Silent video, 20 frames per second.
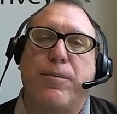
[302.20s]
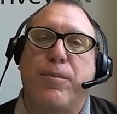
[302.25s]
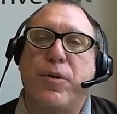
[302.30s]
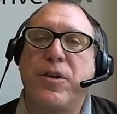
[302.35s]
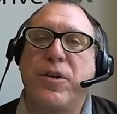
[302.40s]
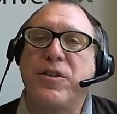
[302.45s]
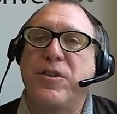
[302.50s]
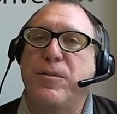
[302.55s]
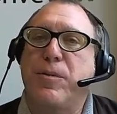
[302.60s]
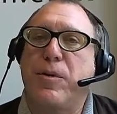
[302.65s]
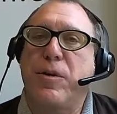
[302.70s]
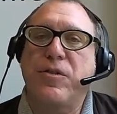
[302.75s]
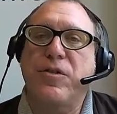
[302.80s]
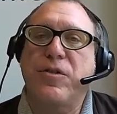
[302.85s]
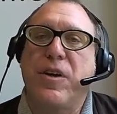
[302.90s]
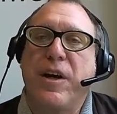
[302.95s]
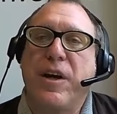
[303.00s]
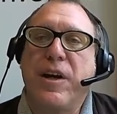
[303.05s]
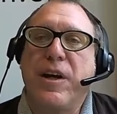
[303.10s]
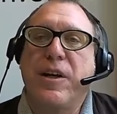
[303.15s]

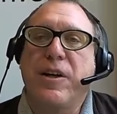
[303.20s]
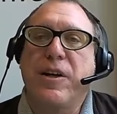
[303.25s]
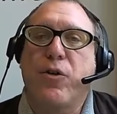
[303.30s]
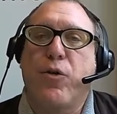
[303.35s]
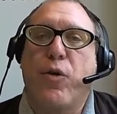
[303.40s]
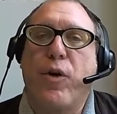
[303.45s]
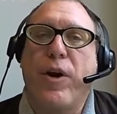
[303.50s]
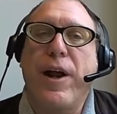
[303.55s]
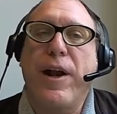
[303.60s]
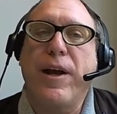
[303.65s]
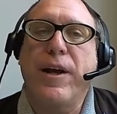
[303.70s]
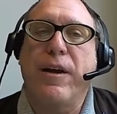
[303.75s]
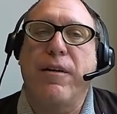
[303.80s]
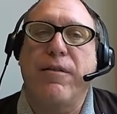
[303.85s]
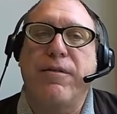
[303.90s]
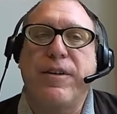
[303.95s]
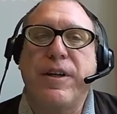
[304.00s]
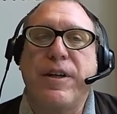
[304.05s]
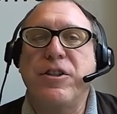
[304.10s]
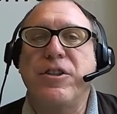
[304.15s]
Principles creating a
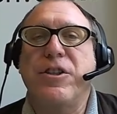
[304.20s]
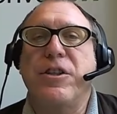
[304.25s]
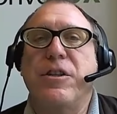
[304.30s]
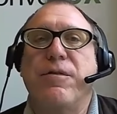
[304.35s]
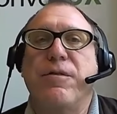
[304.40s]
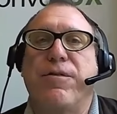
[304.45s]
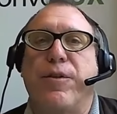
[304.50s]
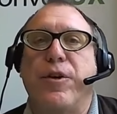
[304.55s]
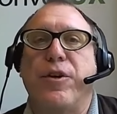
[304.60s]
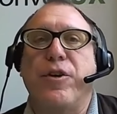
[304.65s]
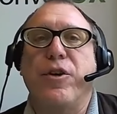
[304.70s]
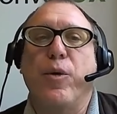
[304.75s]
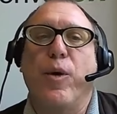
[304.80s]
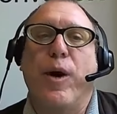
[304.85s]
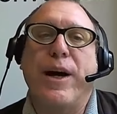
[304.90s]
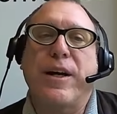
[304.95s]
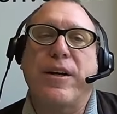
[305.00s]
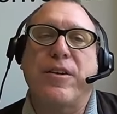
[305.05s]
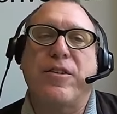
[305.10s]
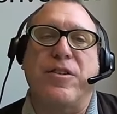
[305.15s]
vision for
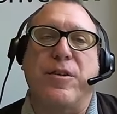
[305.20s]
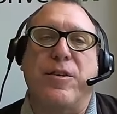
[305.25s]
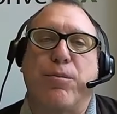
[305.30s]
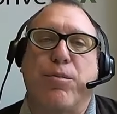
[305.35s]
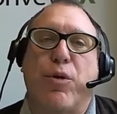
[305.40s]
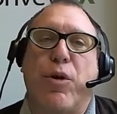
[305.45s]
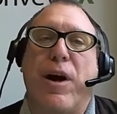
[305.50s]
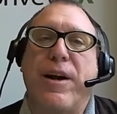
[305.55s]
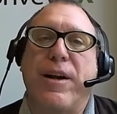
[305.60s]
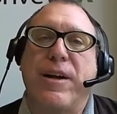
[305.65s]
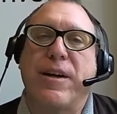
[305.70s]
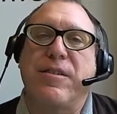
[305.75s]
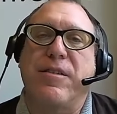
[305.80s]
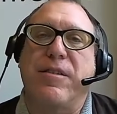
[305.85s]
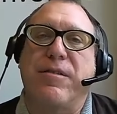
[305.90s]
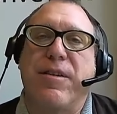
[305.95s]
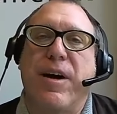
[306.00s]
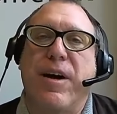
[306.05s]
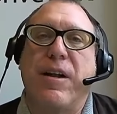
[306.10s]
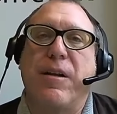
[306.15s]
UX and product
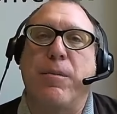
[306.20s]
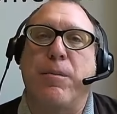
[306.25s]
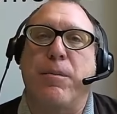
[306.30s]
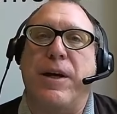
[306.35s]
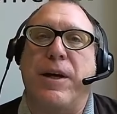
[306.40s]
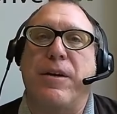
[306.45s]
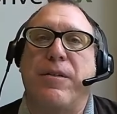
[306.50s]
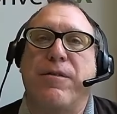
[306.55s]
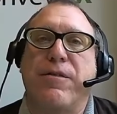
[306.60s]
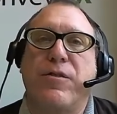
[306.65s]
development.